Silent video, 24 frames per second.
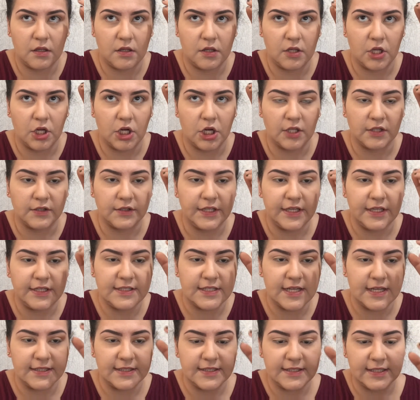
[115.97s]
Your
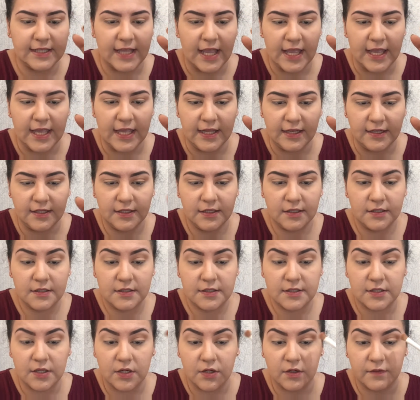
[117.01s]
lid tends to get hidden,
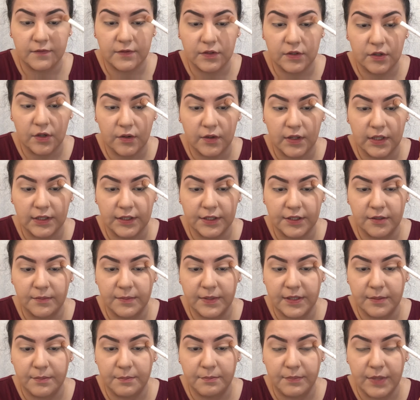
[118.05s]
so if you go a little
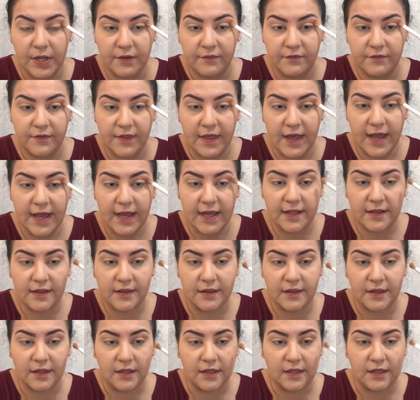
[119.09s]
bit above that,
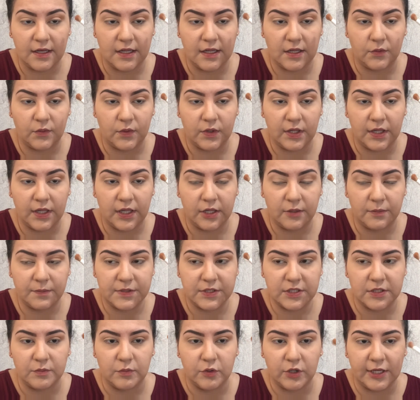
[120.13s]
then it will
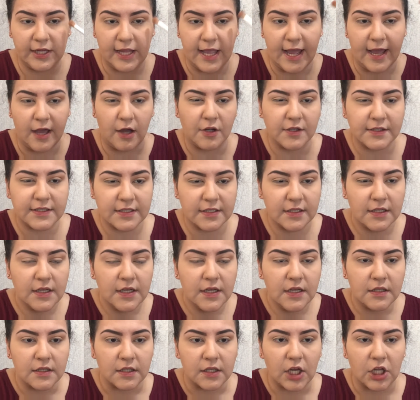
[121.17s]
help to bring out
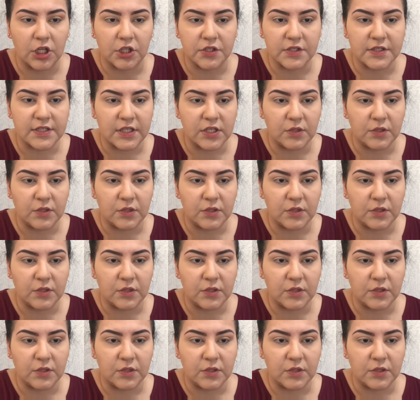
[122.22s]
the colors